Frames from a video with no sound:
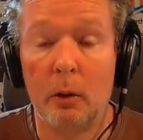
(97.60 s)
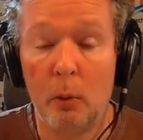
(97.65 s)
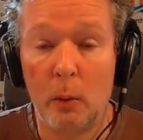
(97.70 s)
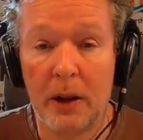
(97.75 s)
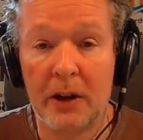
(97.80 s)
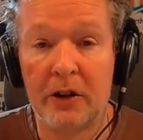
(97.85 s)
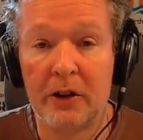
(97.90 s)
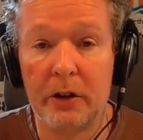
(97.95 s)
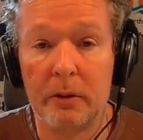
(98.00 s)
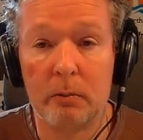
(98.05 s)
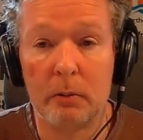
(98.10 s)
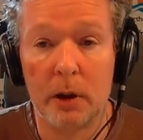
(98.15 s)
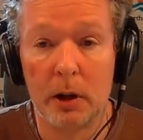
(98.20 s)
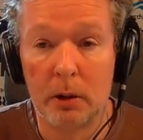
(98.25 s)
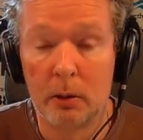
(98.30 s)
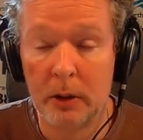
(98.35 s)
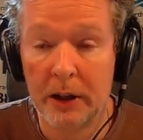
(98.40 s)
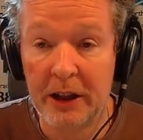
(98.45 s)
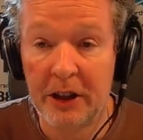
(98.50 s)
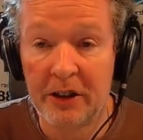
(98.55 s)
Western
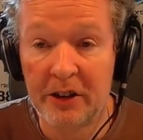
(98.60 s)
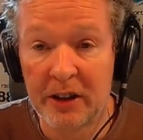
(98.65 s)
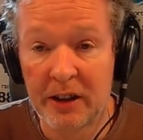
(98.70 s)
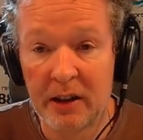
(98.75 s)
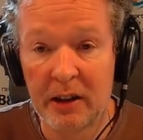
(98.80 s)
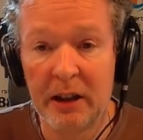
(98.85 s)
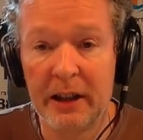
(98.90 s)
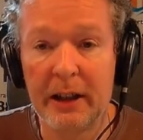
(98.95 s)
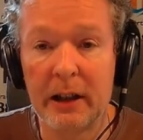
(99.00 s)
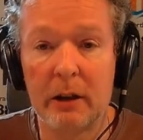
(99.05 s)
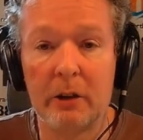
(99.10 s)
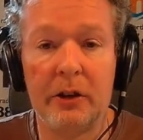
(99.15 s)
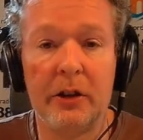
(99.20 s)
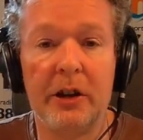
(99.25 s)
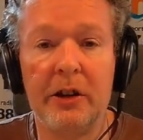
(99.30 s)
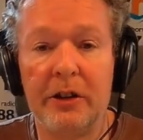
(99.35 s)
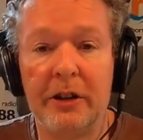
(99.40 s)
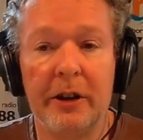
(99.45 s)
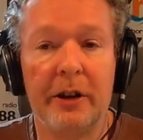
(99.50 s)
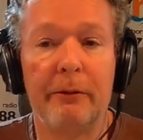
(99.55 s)
role, he suddenly goes
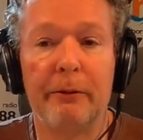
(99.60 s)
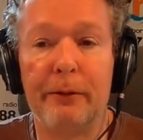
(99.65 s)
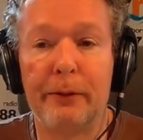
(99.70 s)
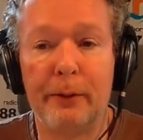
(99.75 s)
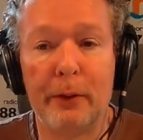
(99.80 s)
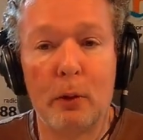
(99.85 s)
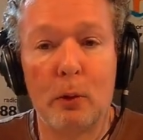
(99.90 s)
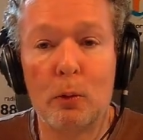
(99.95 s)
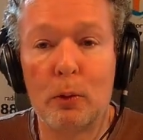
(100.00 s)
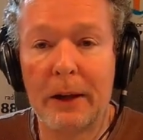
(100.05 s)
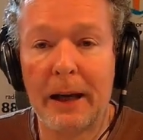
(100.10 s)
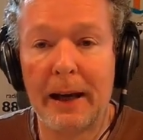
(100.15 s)
into the full